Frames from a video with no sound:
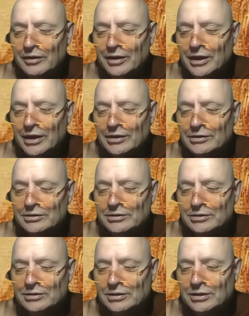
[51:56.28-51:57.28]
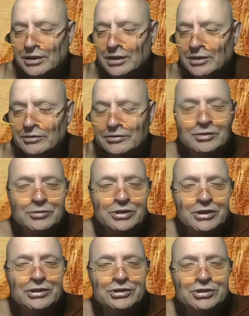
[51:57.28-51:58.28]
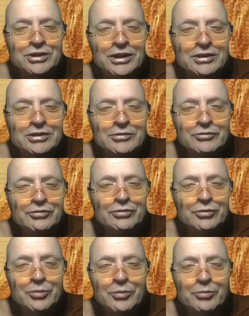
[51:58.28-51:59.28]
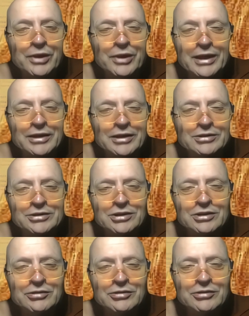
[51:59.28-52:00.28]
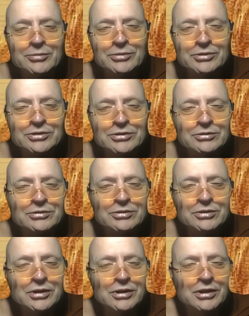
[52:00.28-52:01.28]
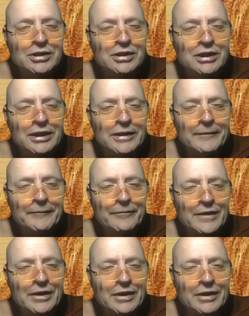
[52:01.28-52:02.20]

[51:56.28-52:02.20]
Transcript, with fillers: and uh, the, the, extent of informal practice that you're able to um,